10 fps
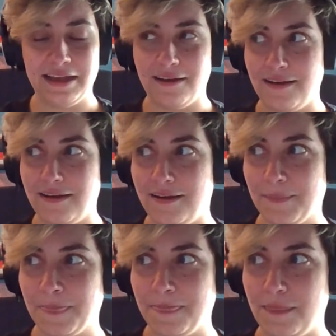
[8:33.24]

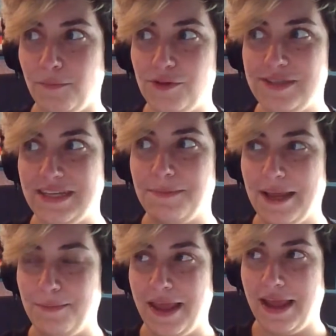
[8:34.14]
The music
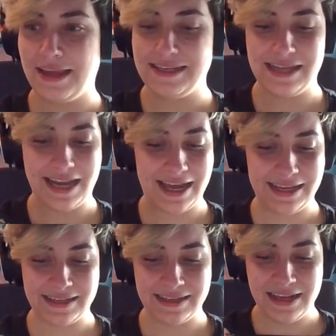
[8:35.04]
by Pierre is
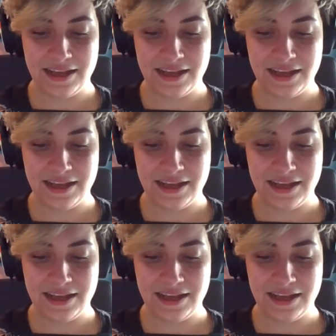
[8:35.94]
like